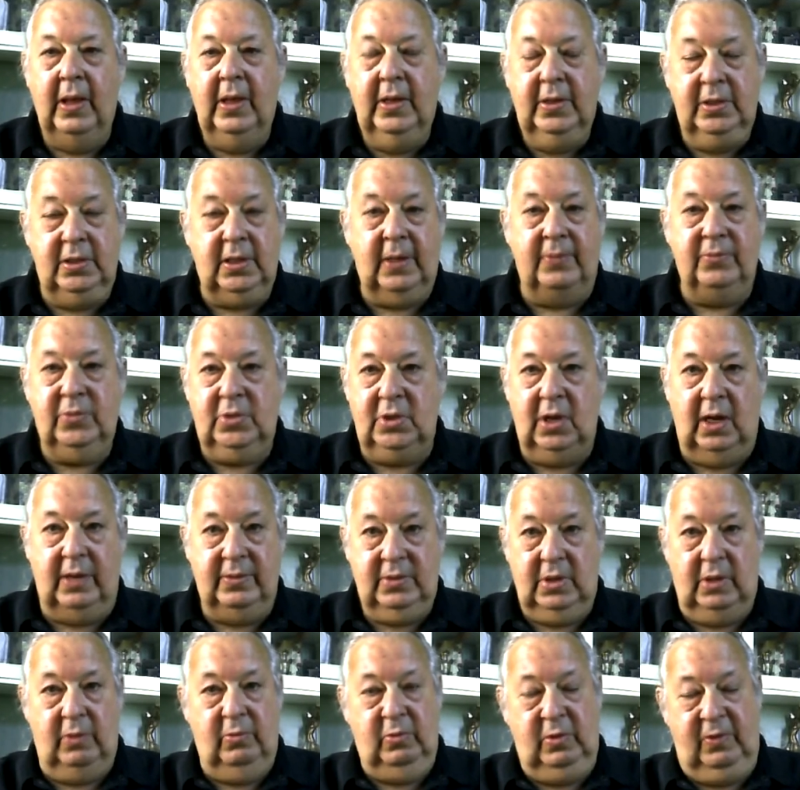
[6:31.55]

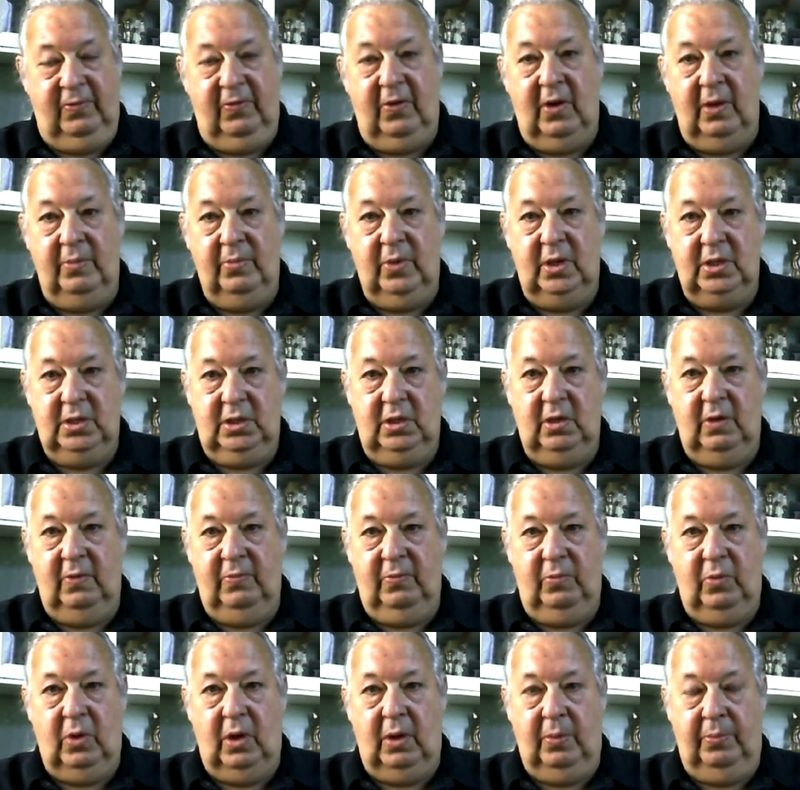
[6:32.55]
Sometimes I would find
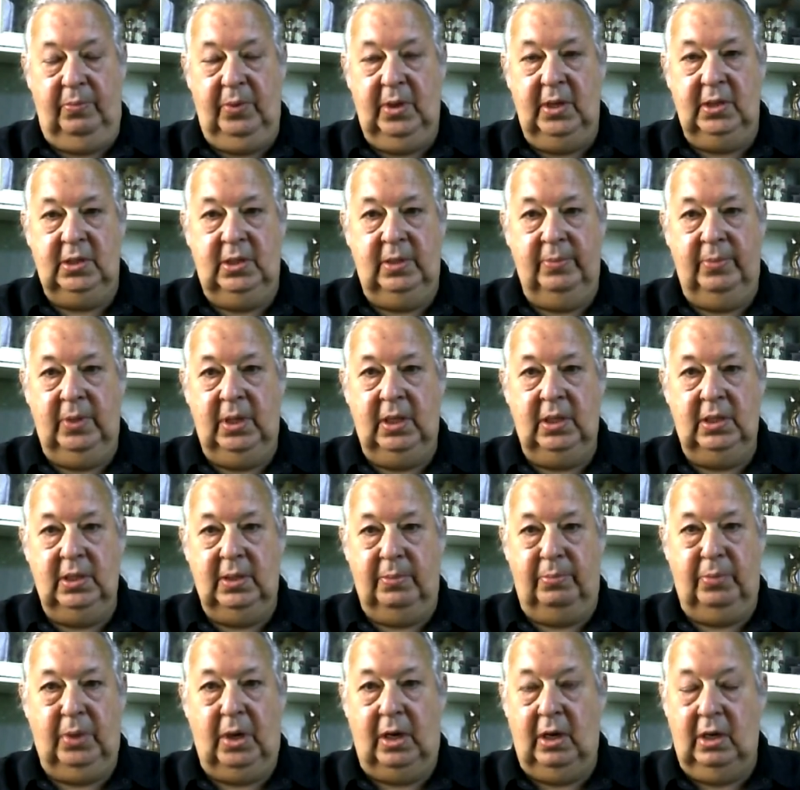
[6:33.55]
myself what appeared to be in the
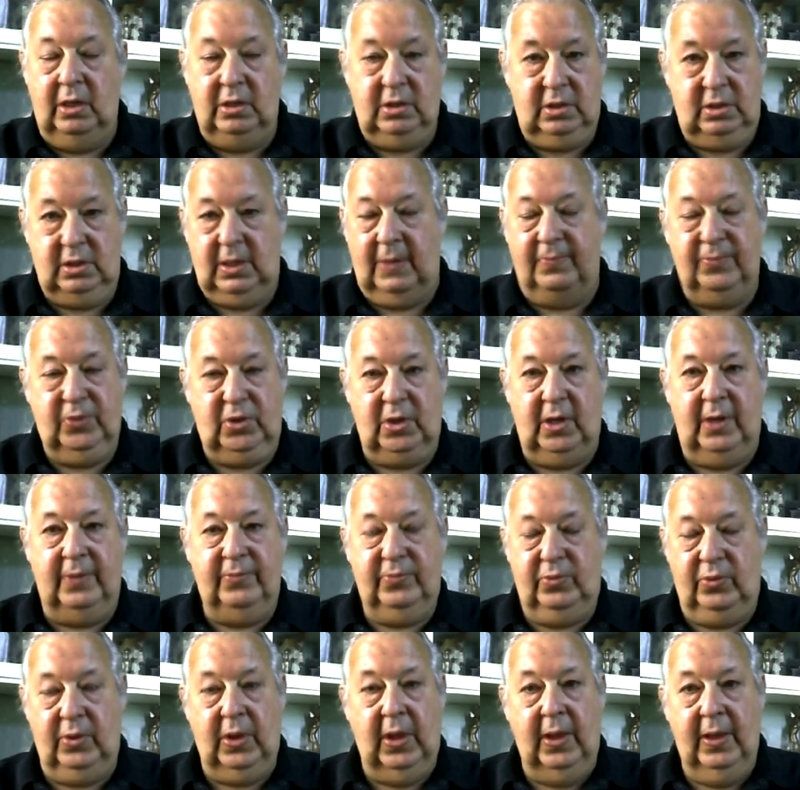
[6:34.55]
past,
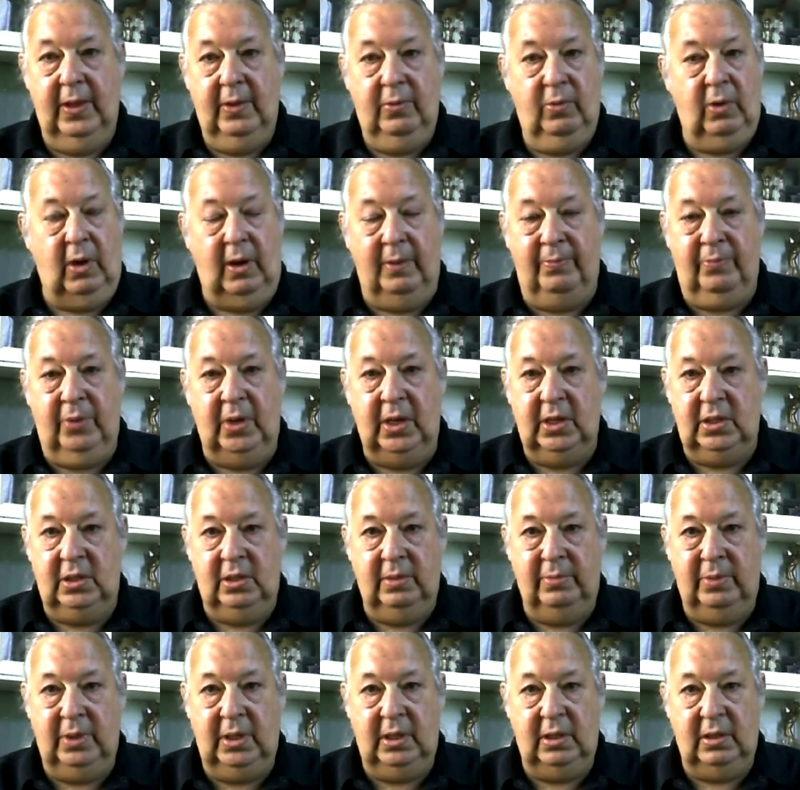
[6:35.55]
sometimes what appeared
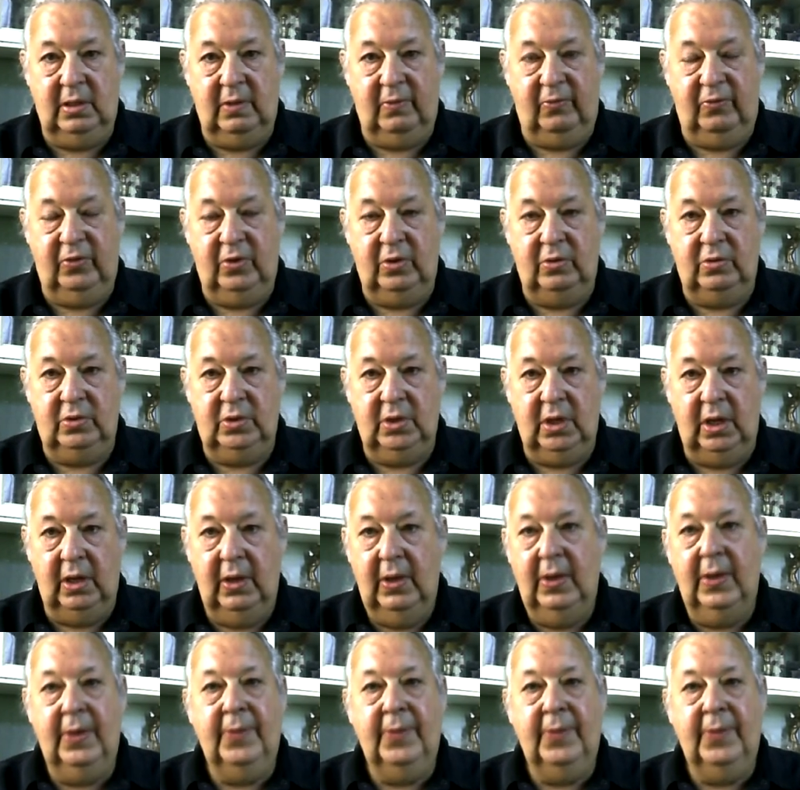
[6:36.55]
to be in the future,